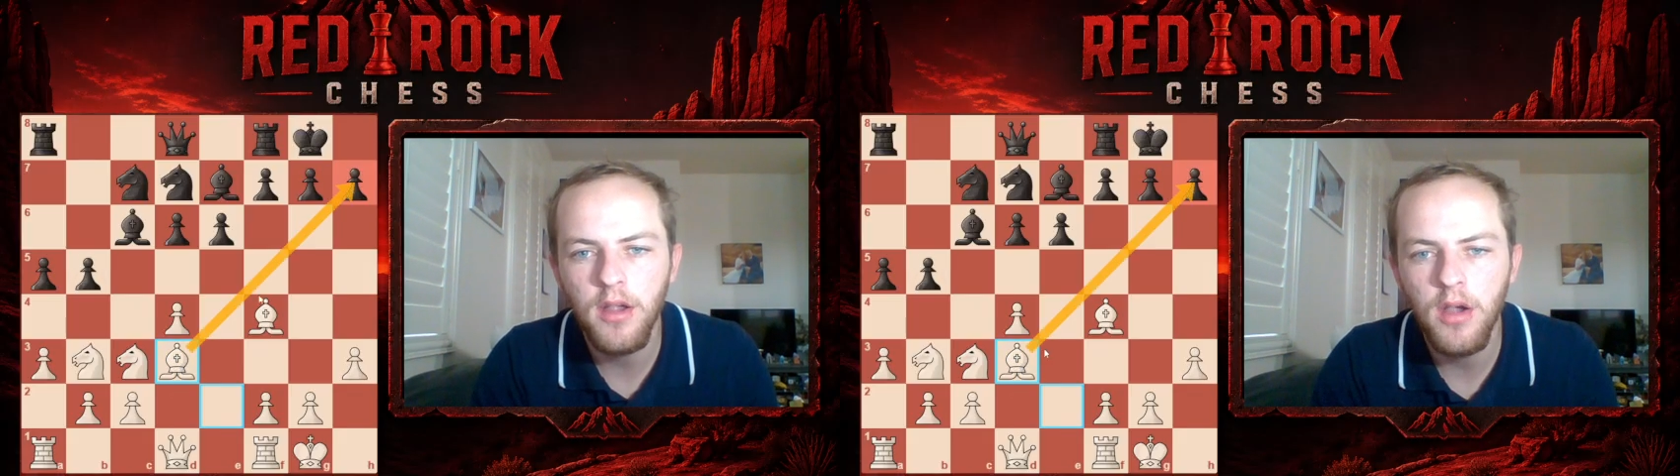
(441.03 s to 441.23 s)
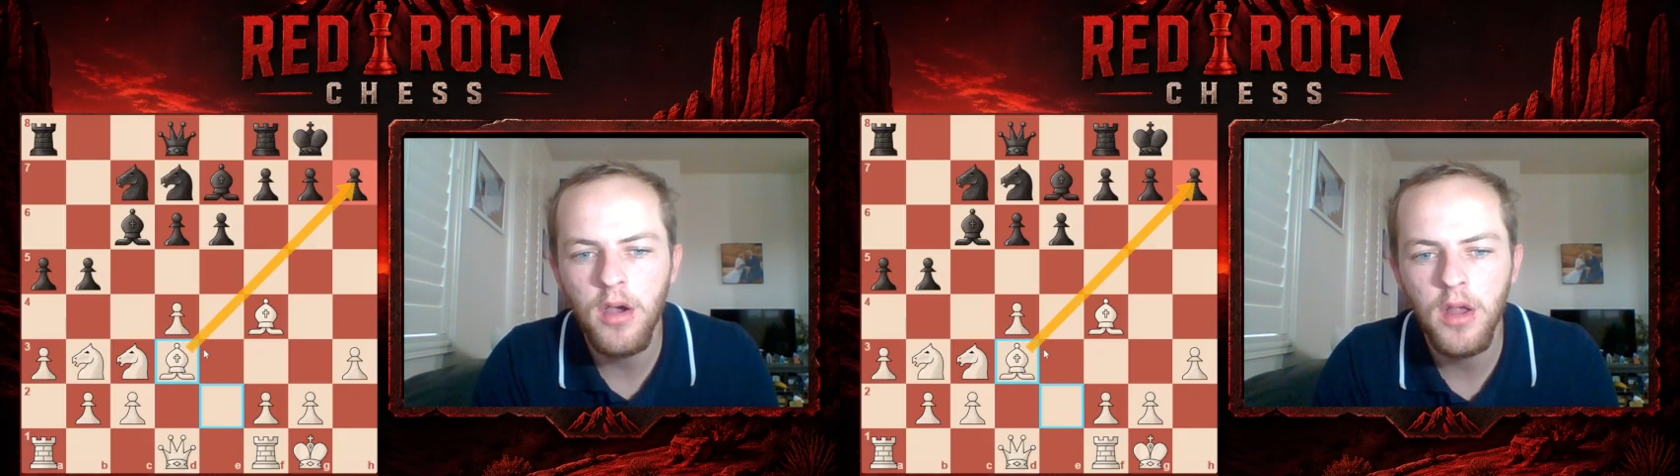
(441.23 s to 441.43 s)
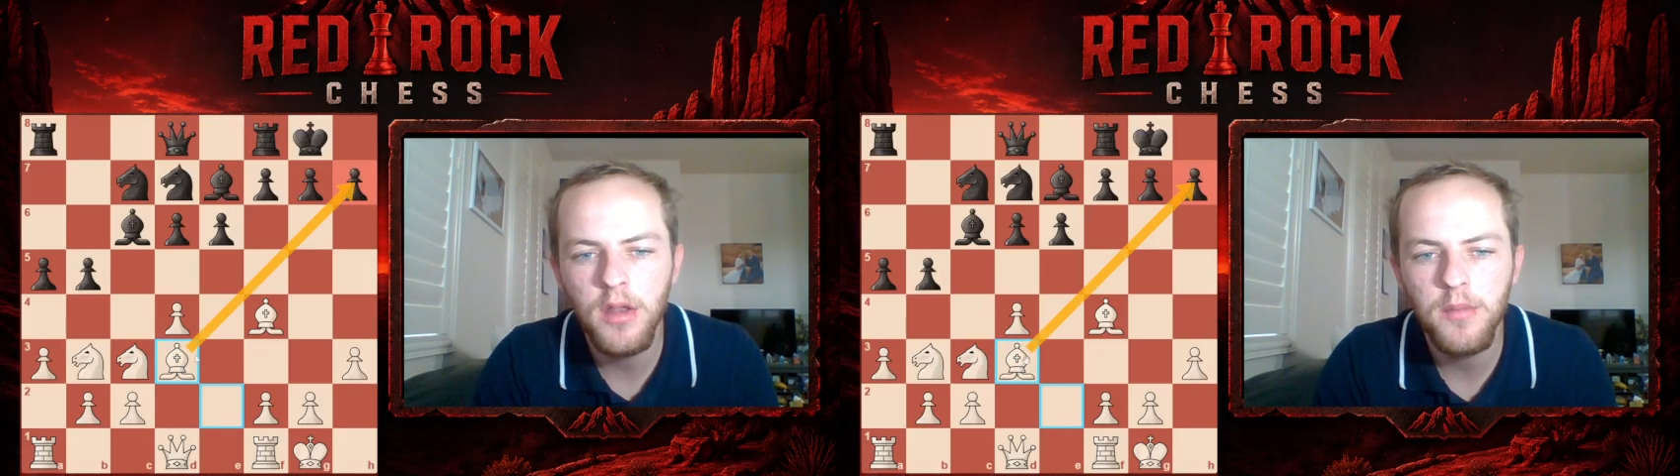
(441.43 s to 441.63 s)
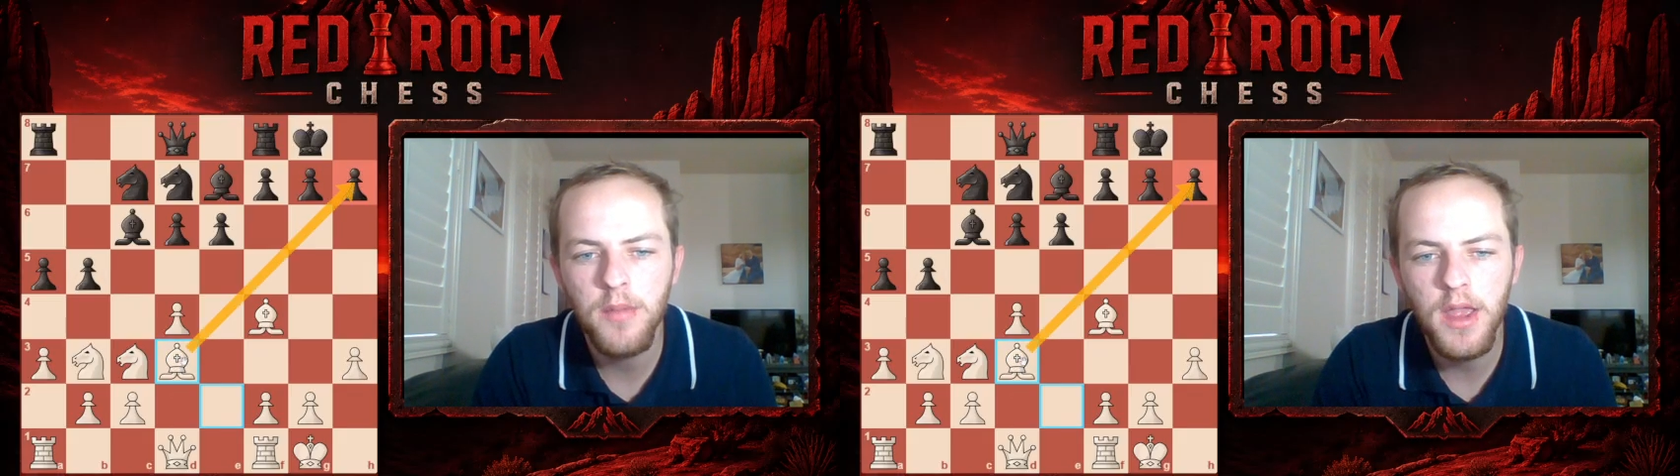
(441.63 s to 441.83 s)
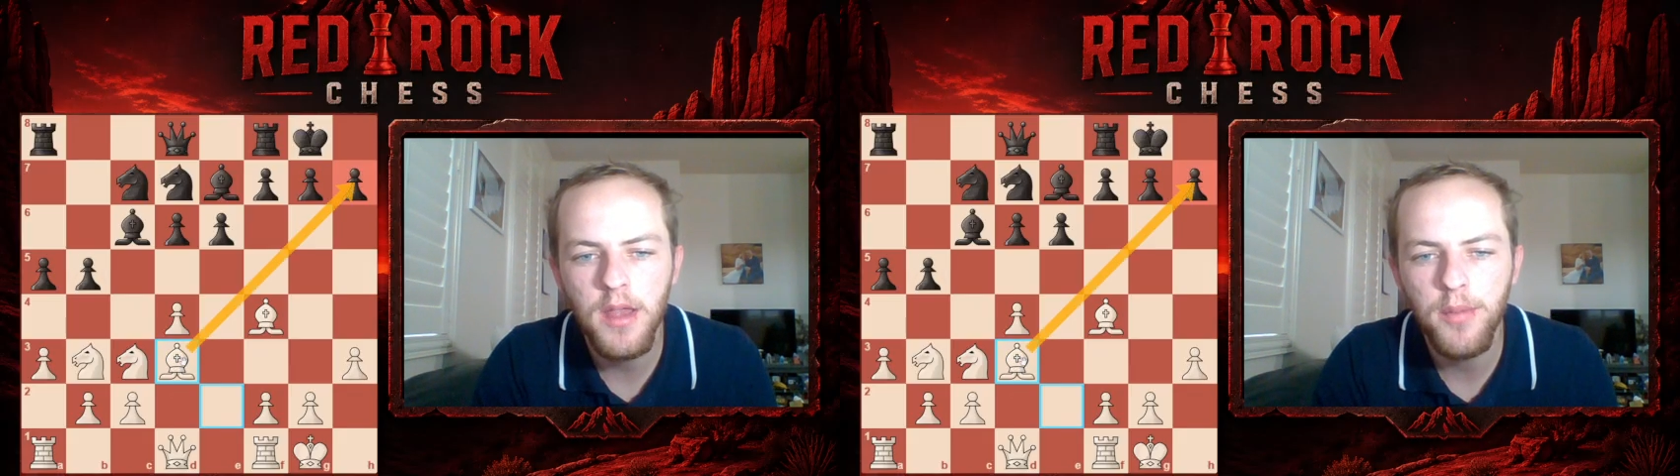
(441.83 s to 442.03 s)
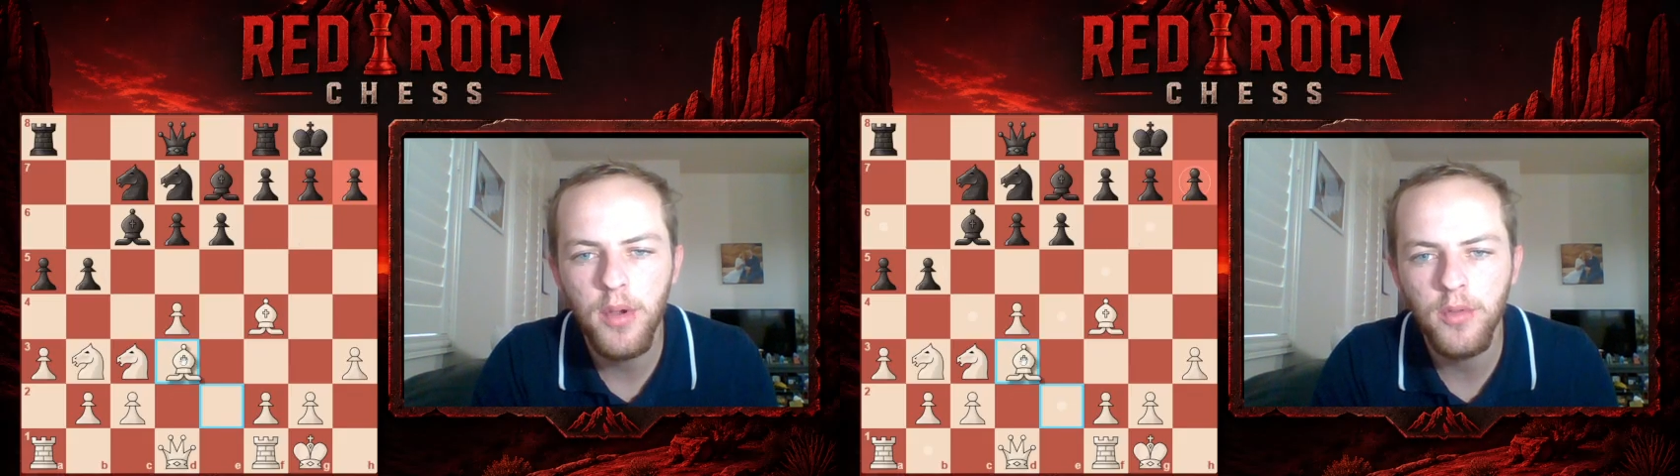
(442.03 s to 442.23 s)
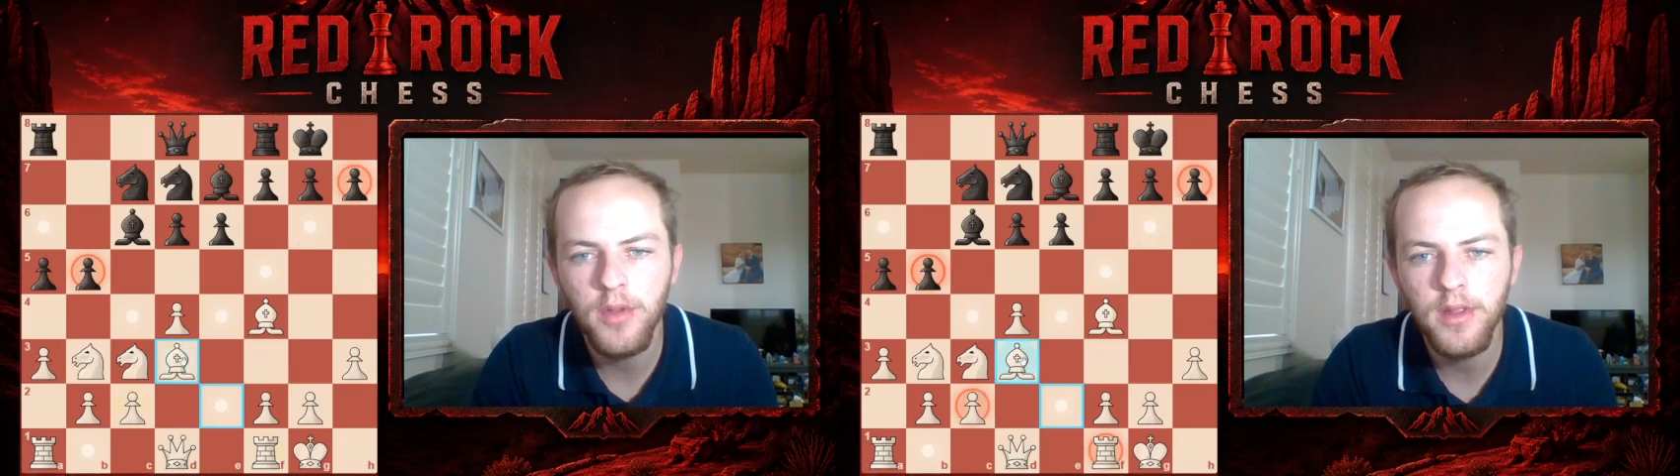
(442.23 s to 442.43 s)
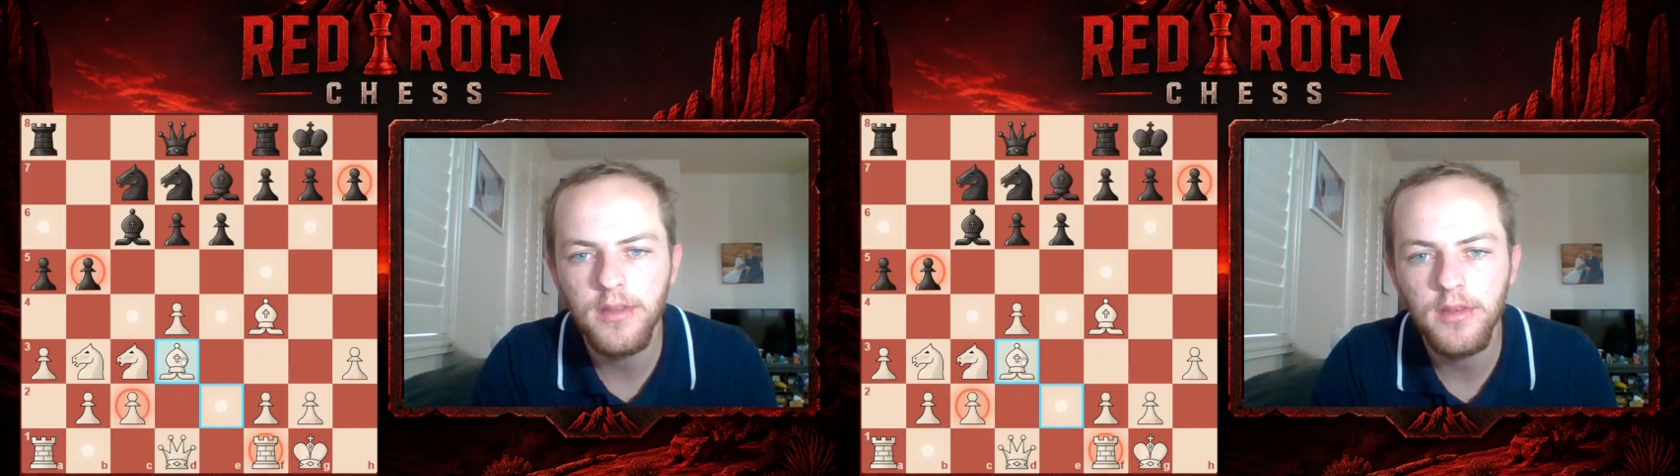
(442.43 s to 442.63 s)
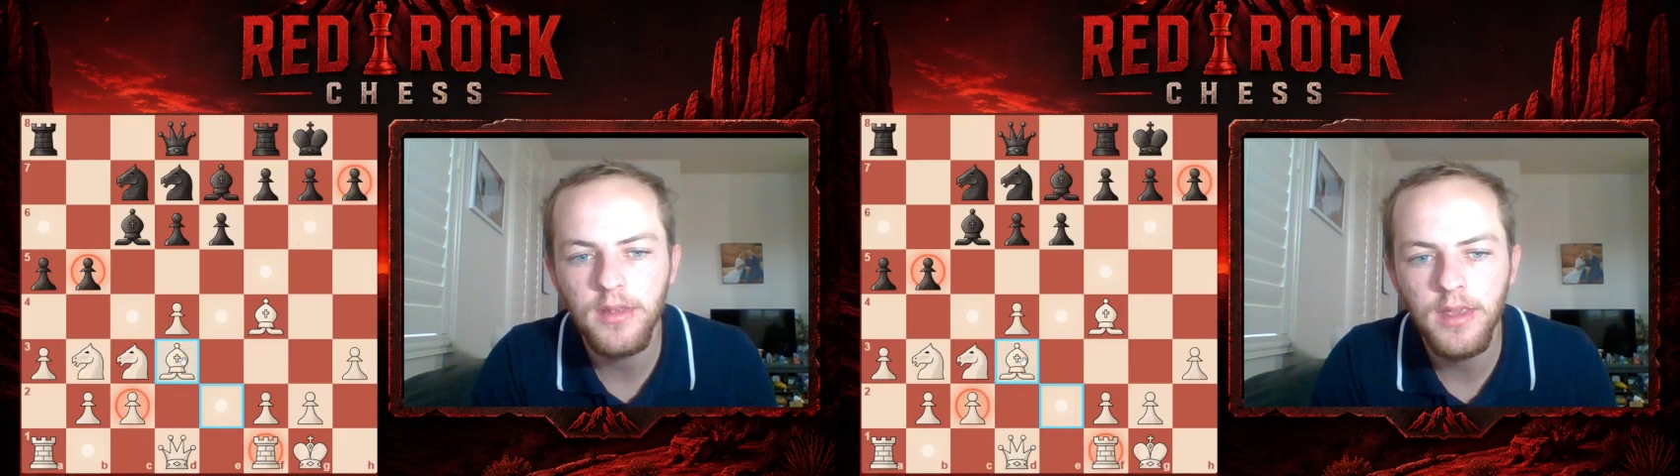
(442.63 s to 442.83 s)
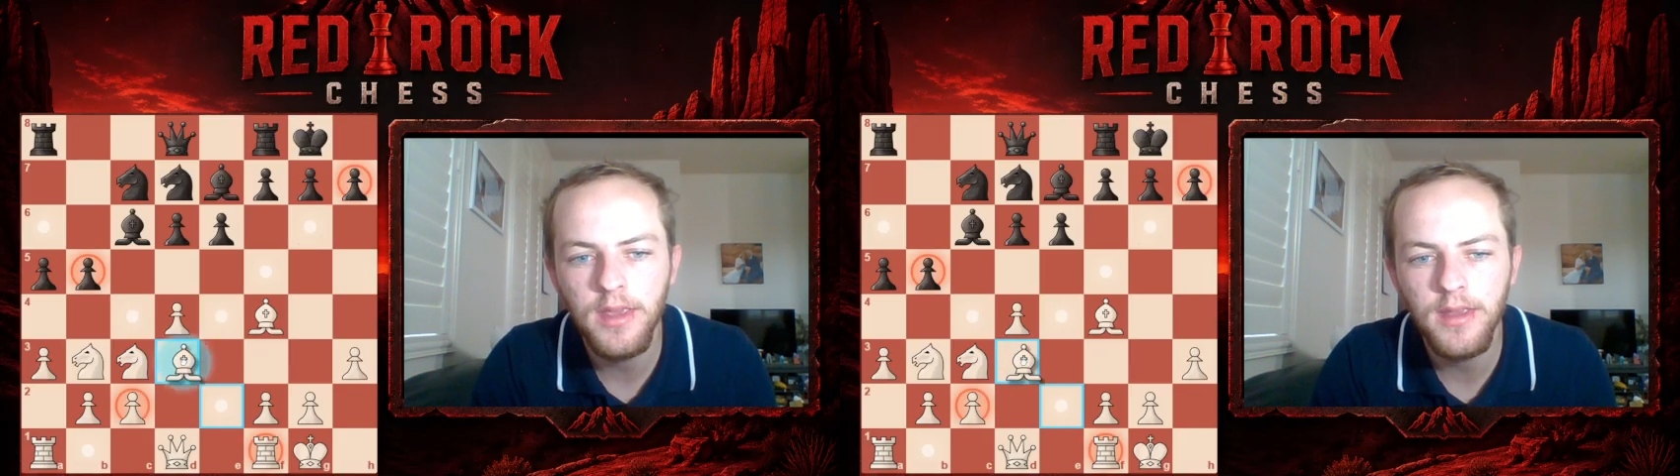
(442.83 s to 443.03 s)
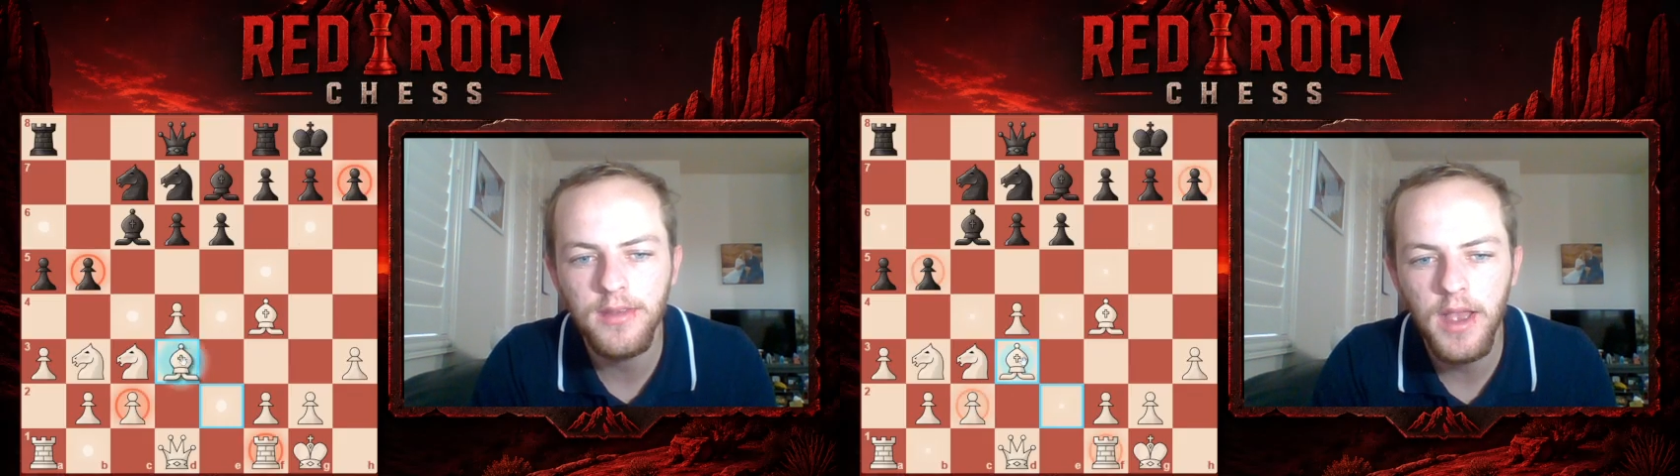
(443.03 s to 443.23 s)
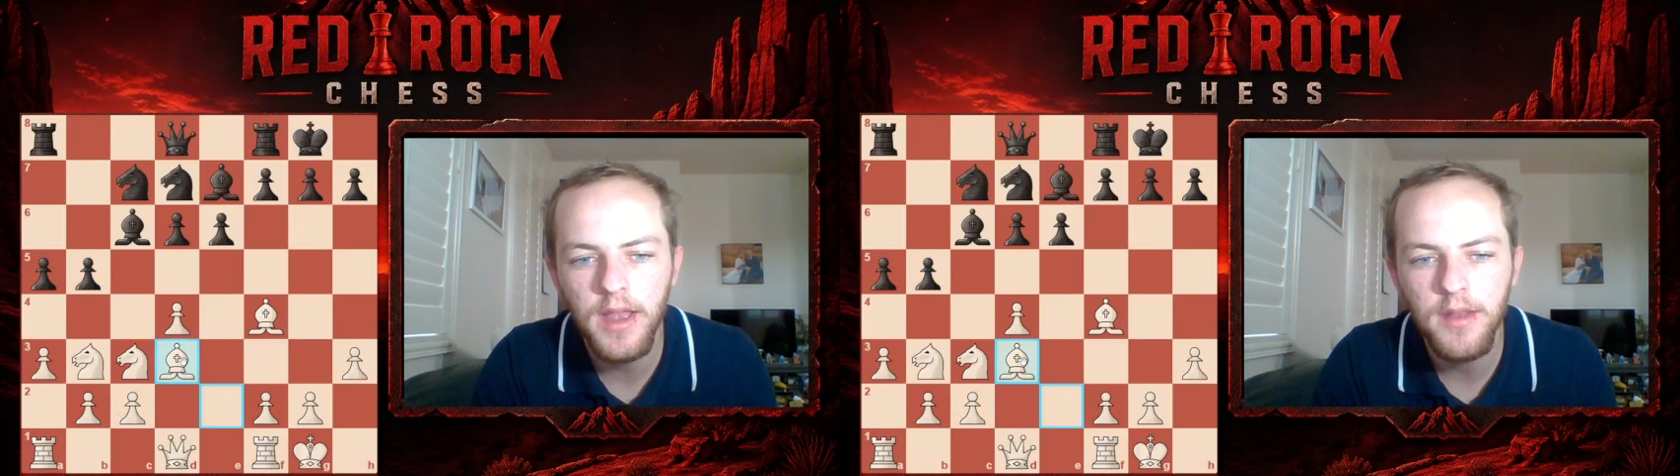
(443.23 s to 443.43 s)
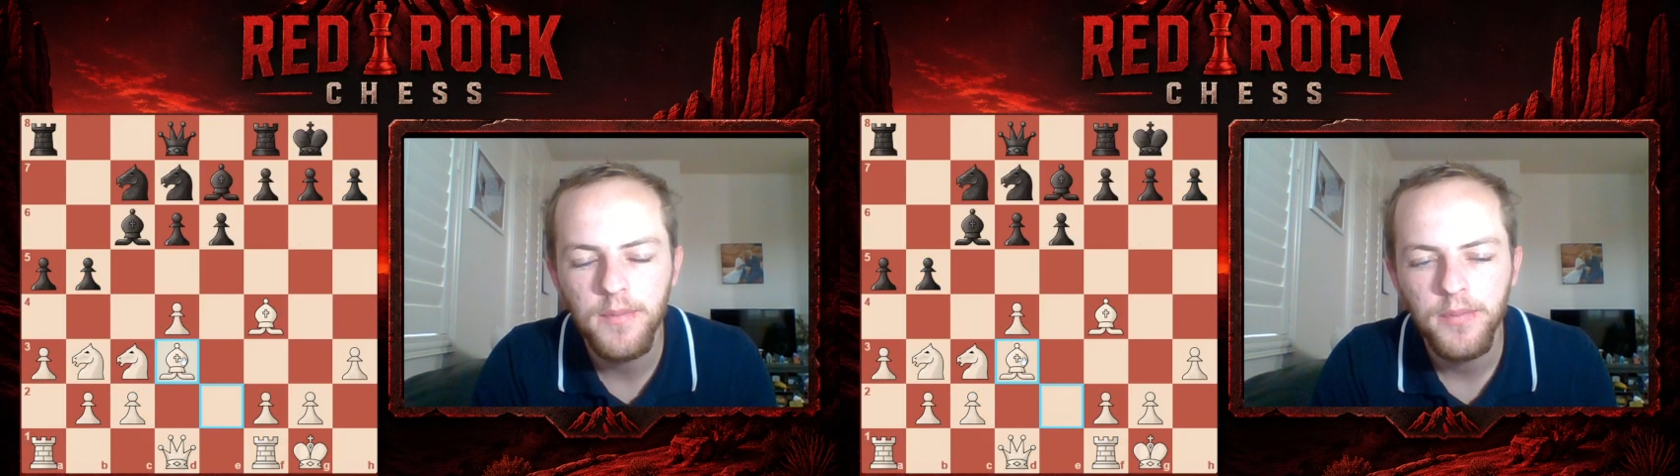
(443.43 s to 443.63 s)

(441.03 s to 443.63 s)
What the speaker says: on my opponent's king side.